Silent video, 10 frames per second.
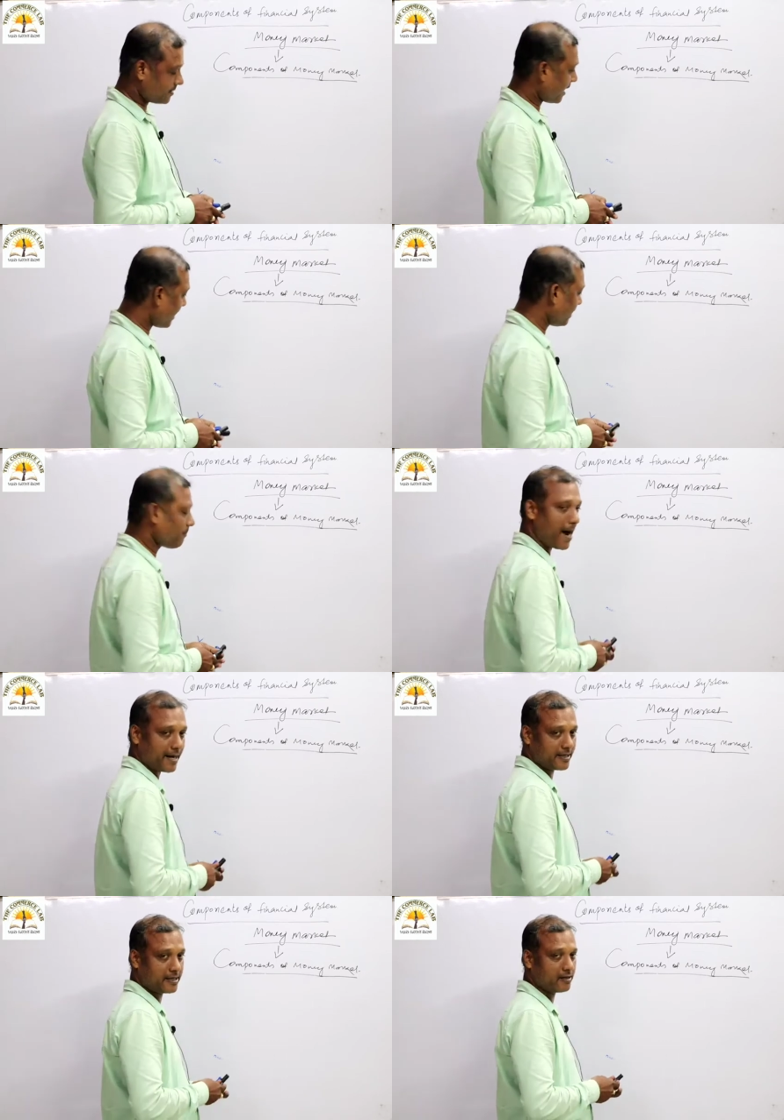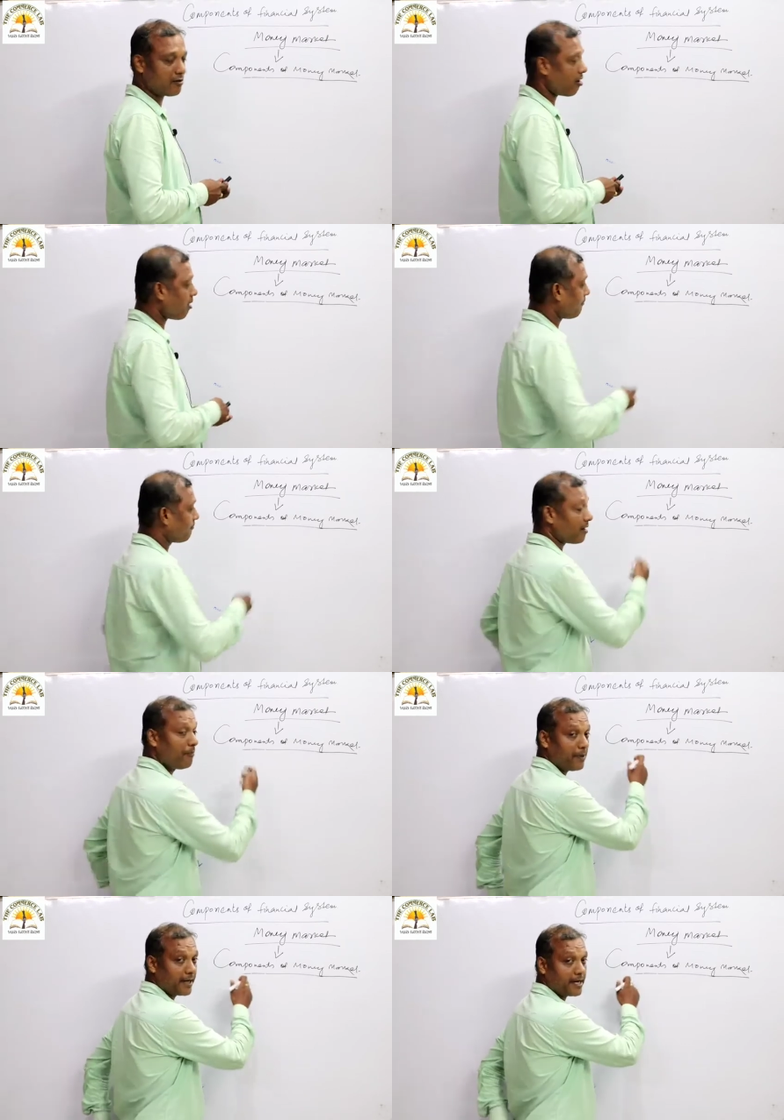the second part of
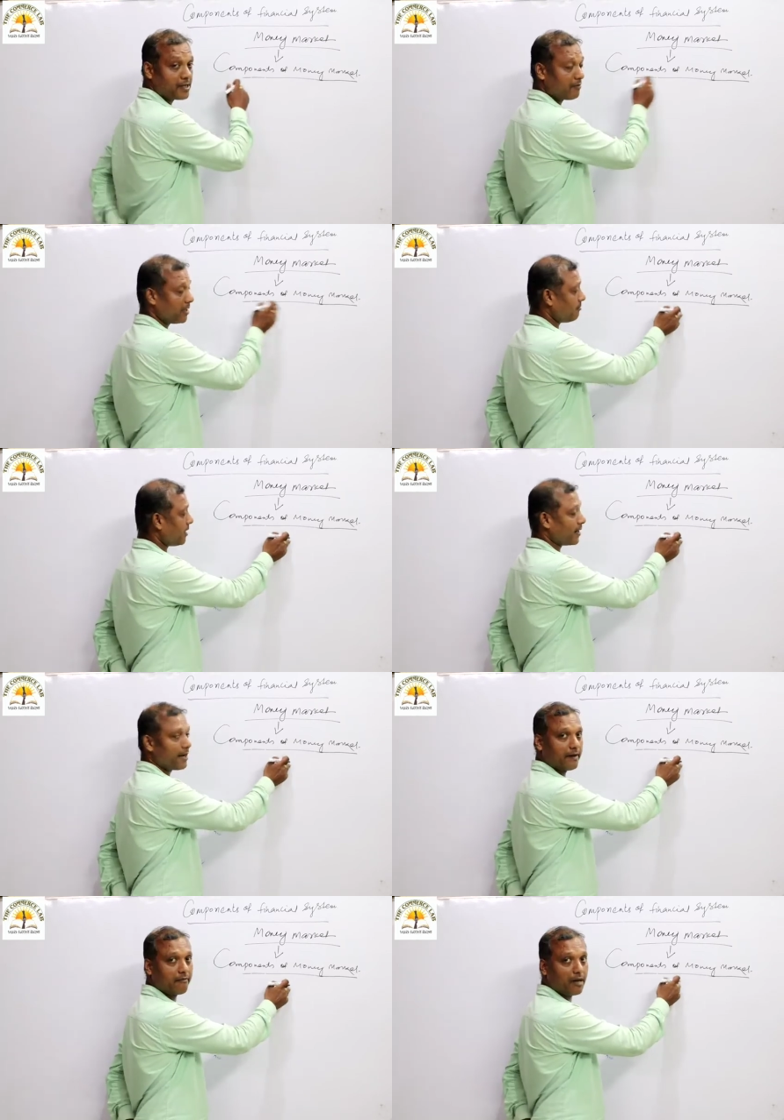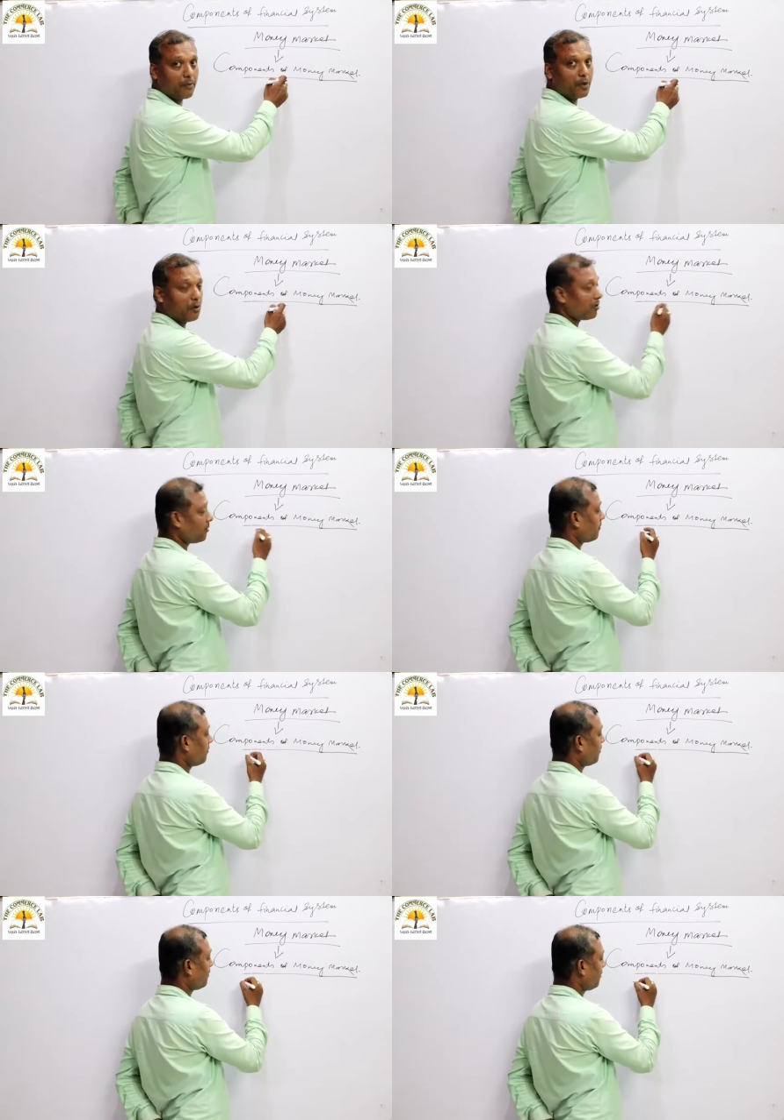components of money market will be
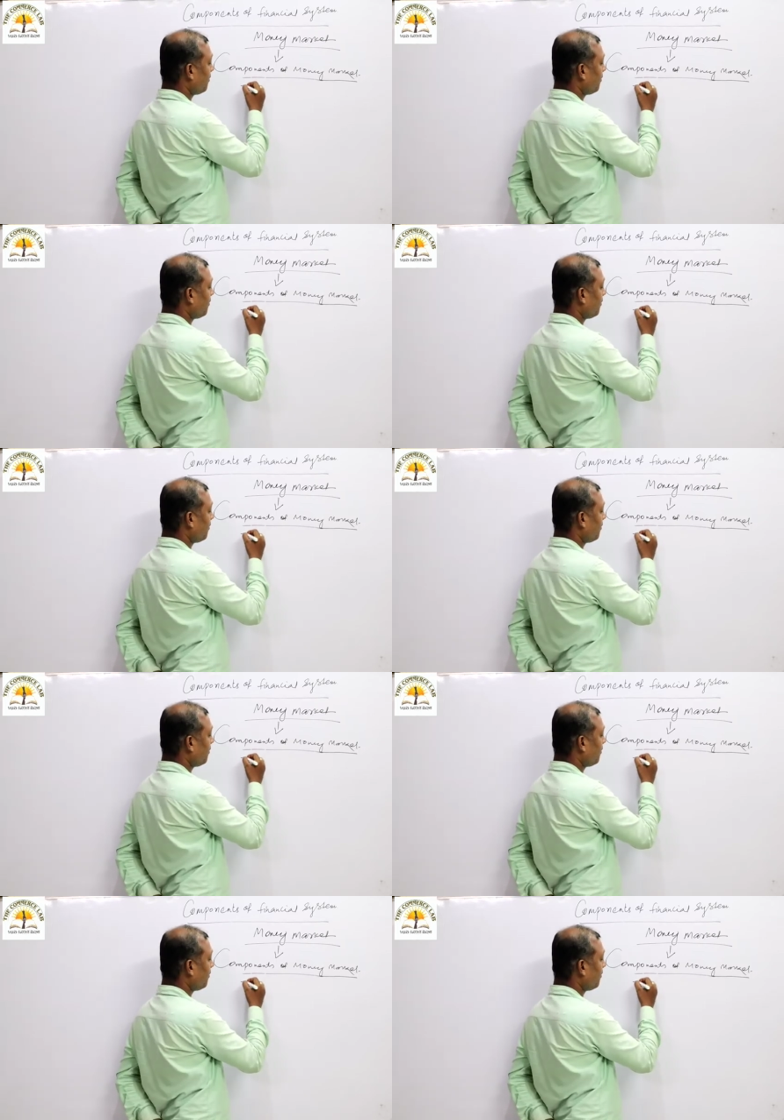your